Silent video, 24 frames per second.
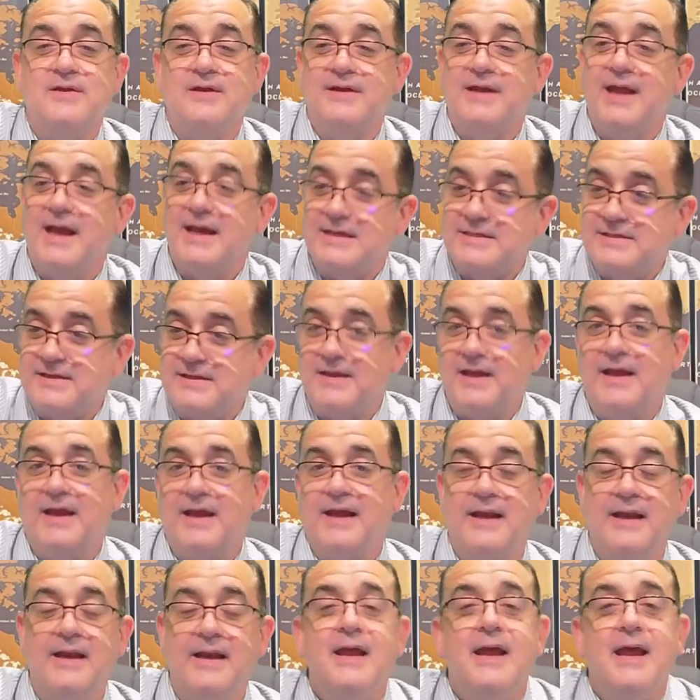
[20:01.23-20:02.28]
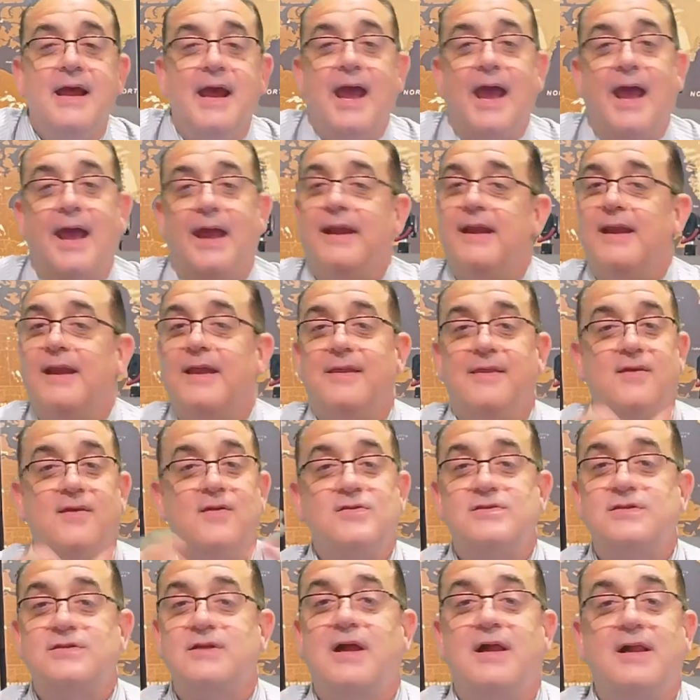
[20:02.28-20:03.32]
next thing. And
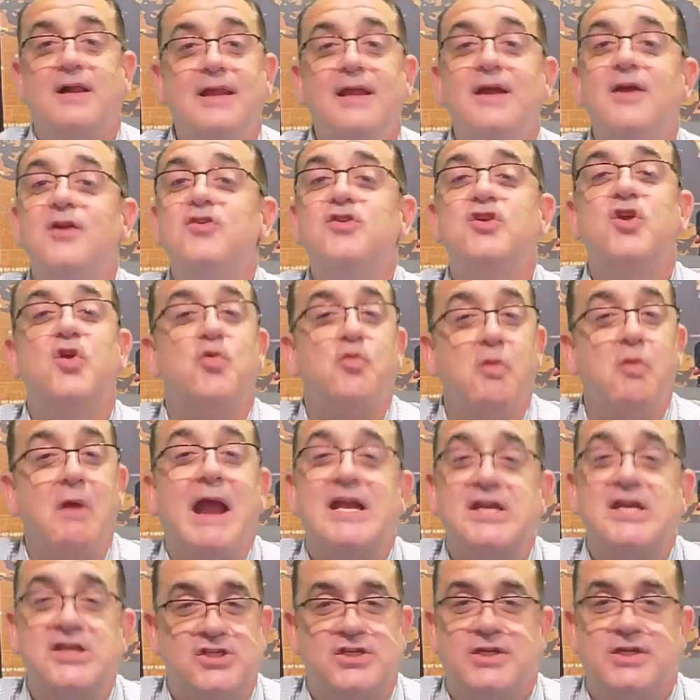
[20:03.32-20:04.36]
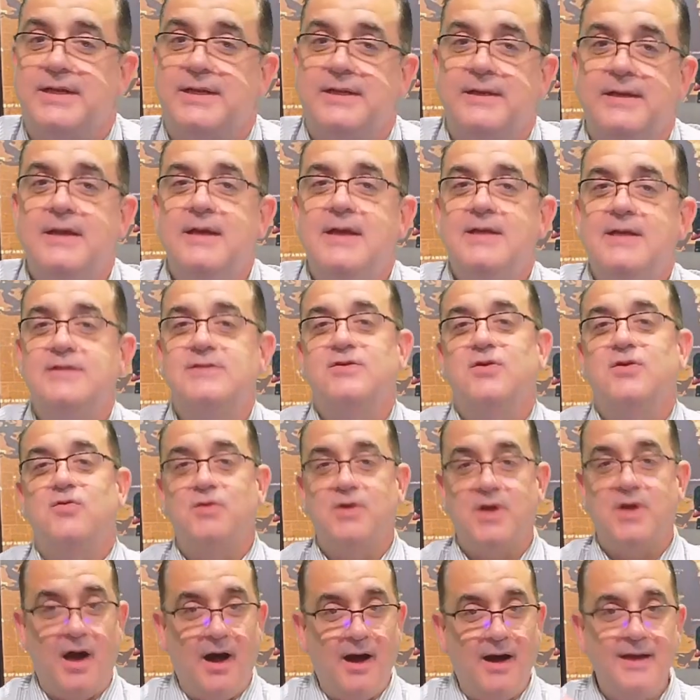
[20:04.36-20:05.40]
there's clear direction. So
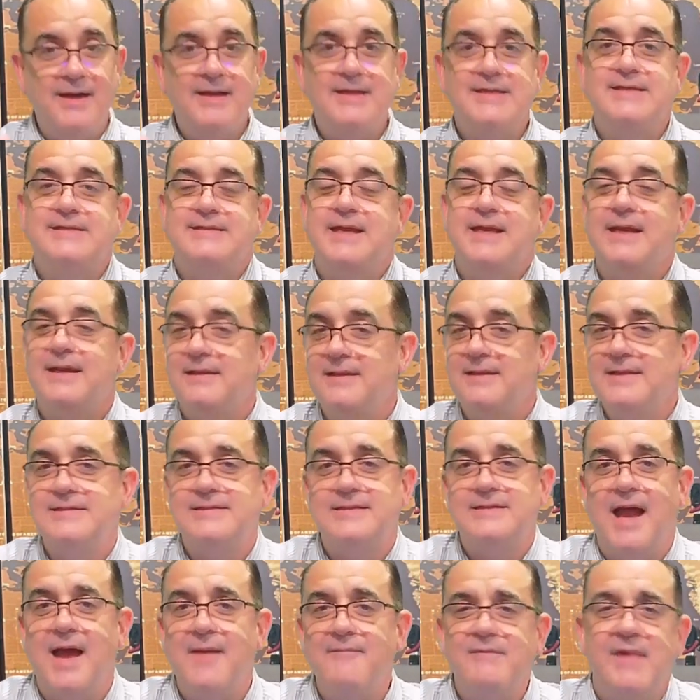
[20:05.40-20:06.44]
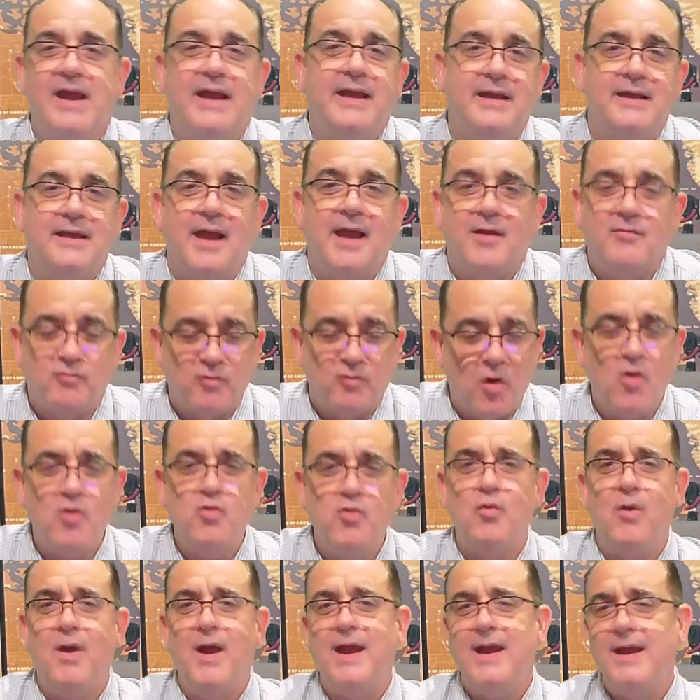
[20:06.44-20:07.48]
God is saying, listen, I'm making a
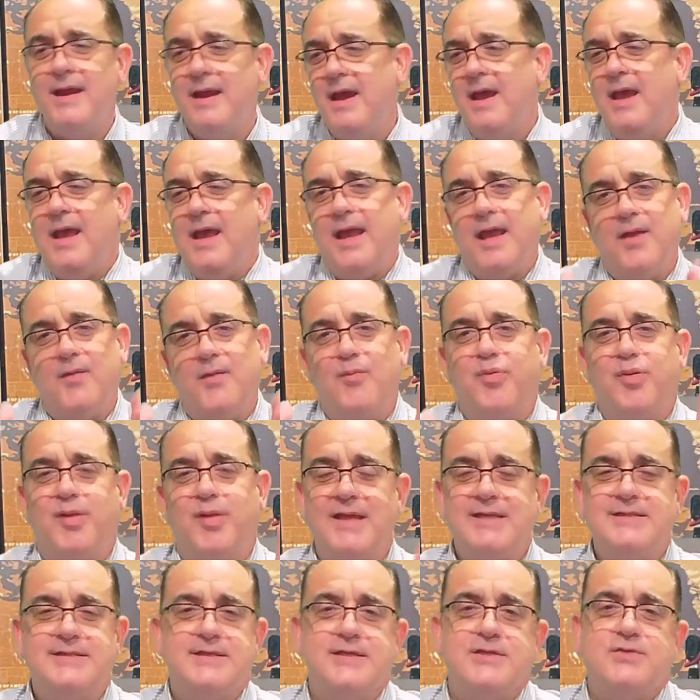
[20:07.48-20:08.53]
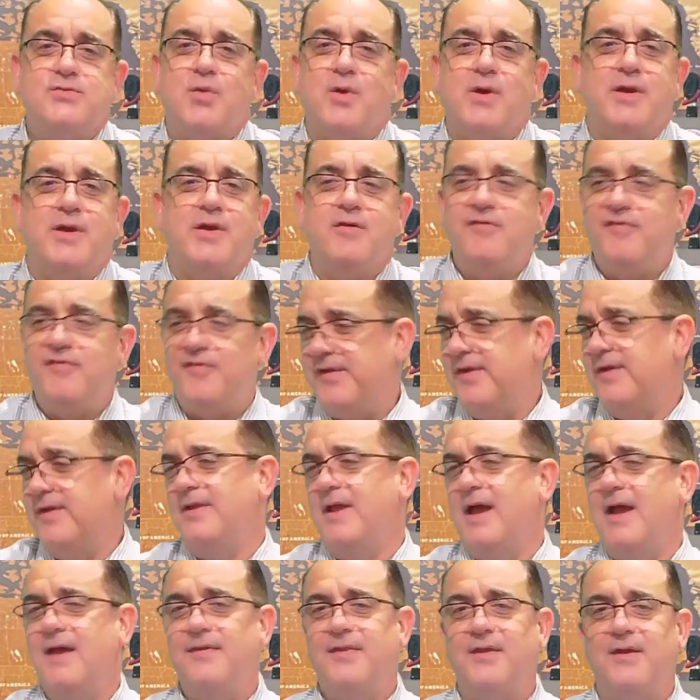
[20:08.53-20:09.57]
roadway in places where you feel
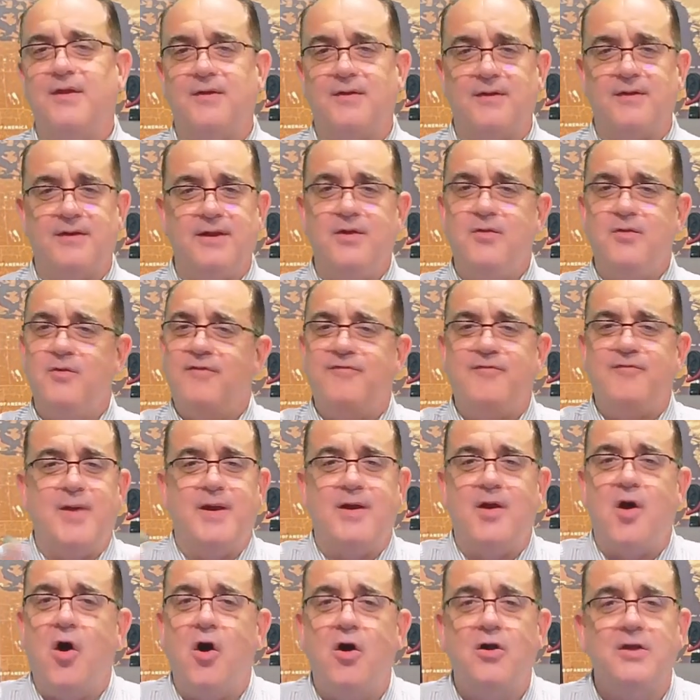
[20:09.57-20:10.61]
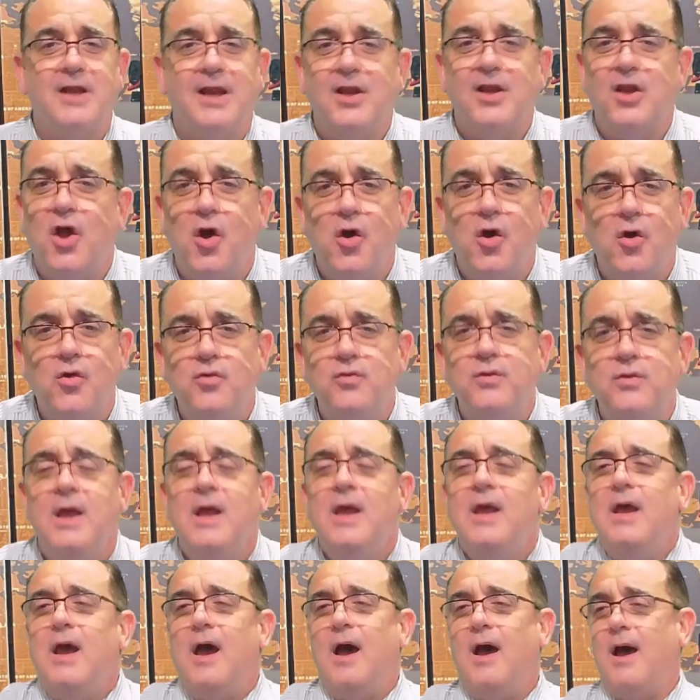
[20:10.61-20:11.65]
like there you have been all alone.
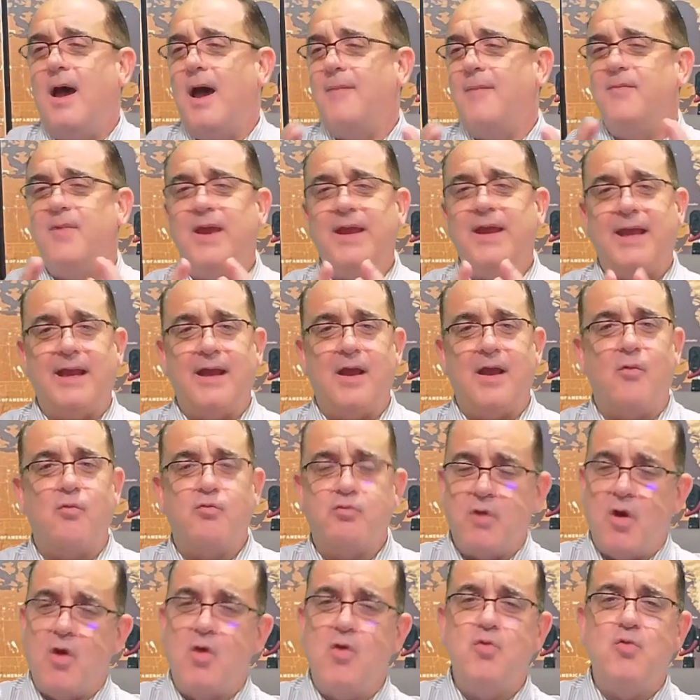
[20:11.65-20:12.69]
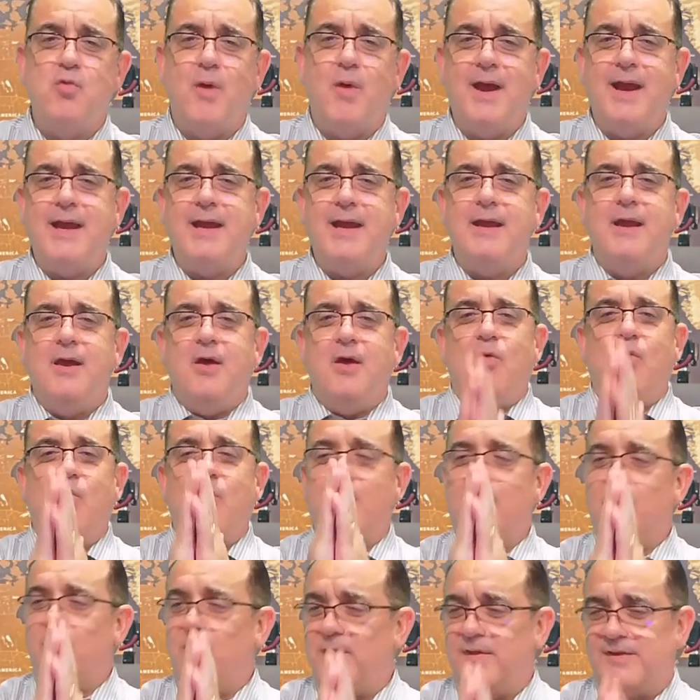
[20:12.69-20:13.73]
I'm making a roadway
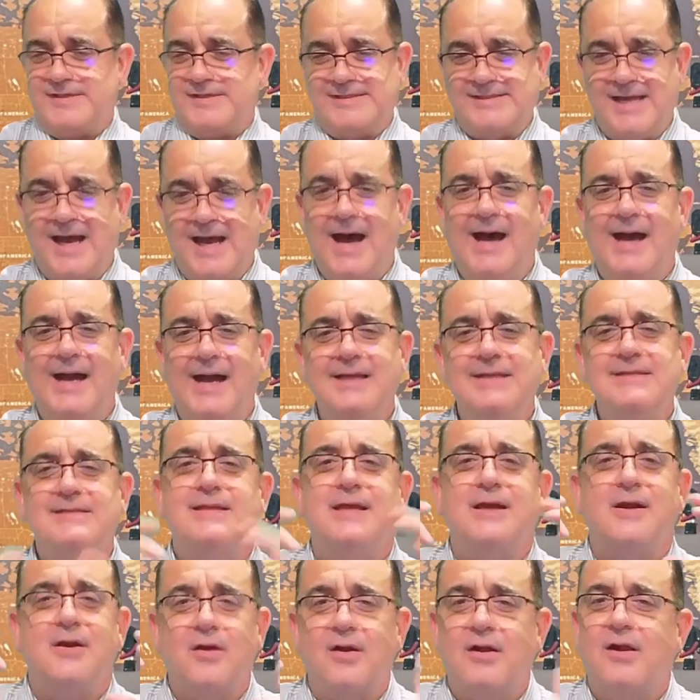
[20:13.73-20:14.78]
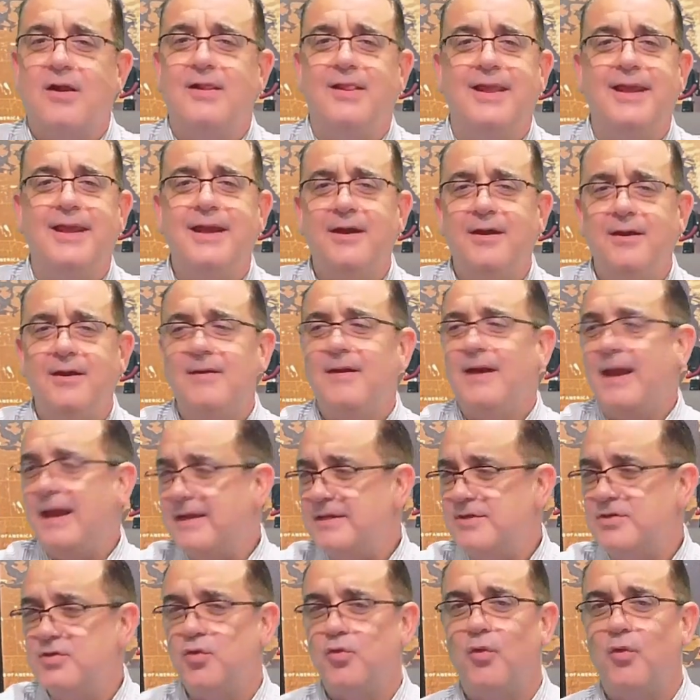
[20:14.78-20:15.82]
with signs that are clear and
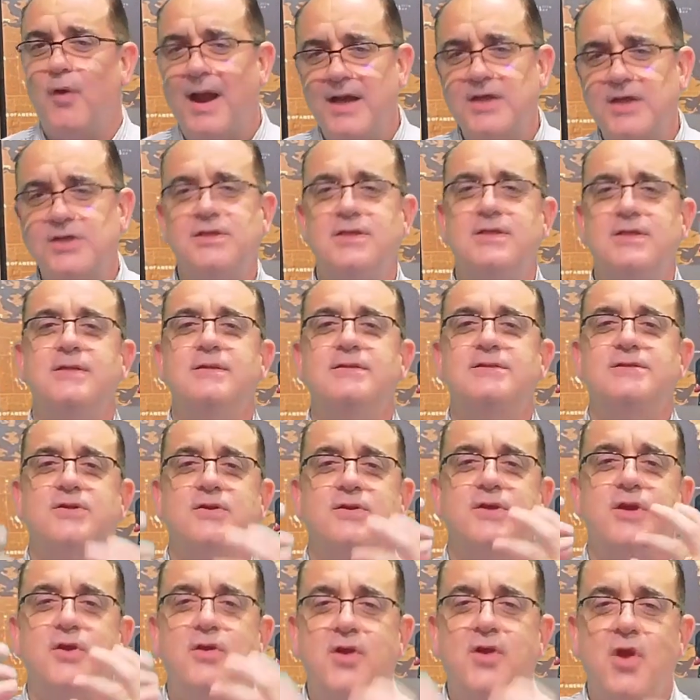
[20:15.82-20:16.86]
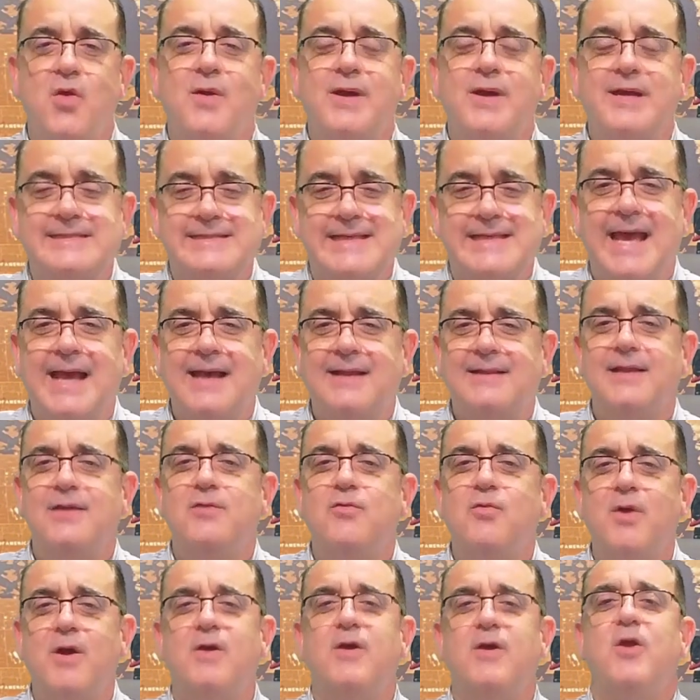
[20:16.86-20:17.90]
direction so you know exactly
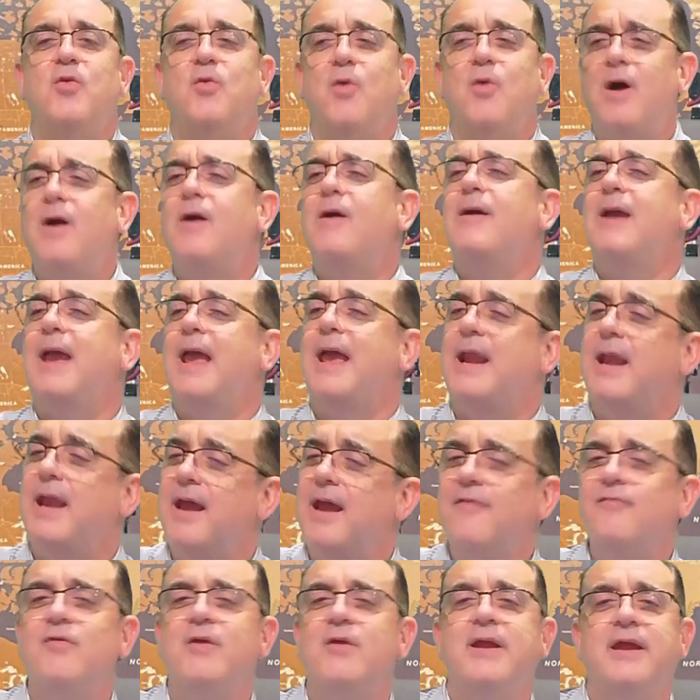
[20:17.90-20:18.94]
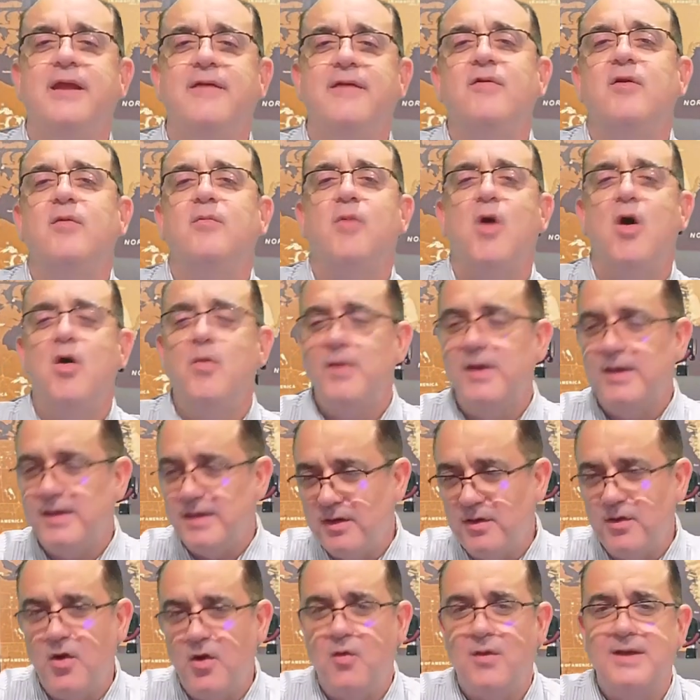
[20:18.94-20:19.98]
where you are at every given moment. You
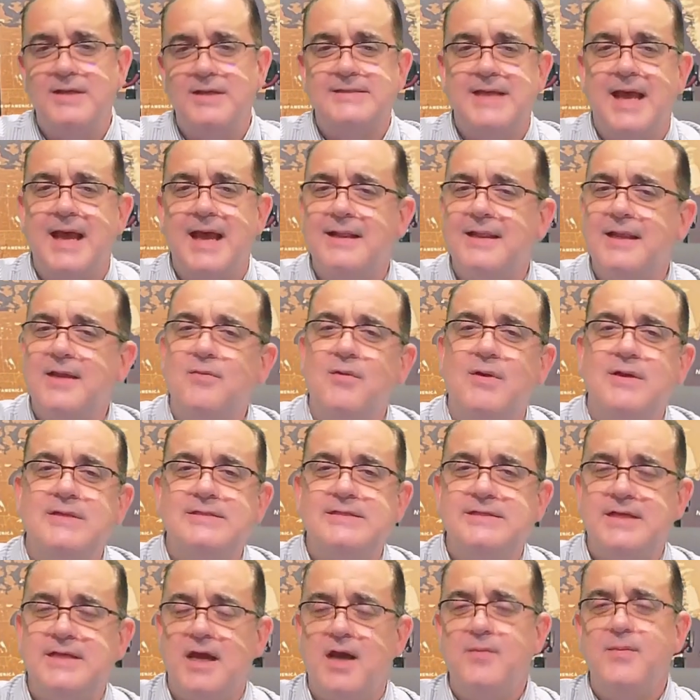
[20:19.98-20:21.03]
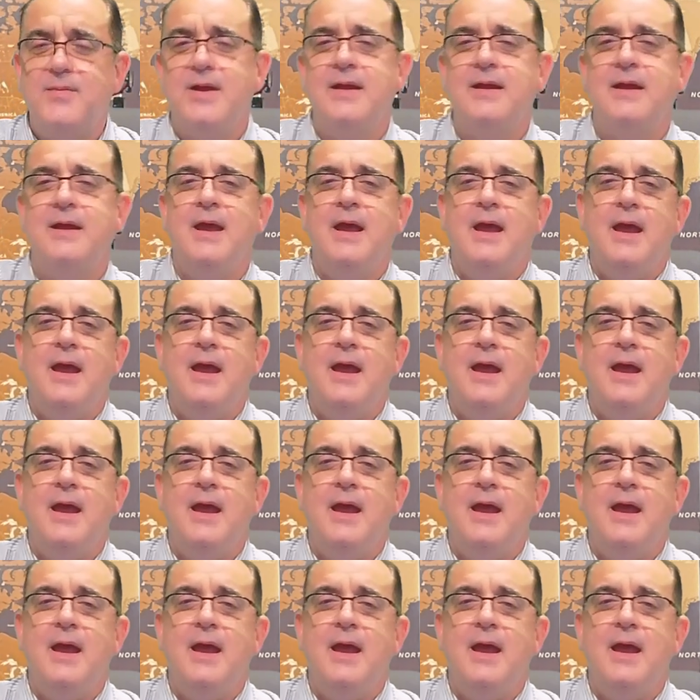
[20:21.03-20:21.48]
know exactly what's coming.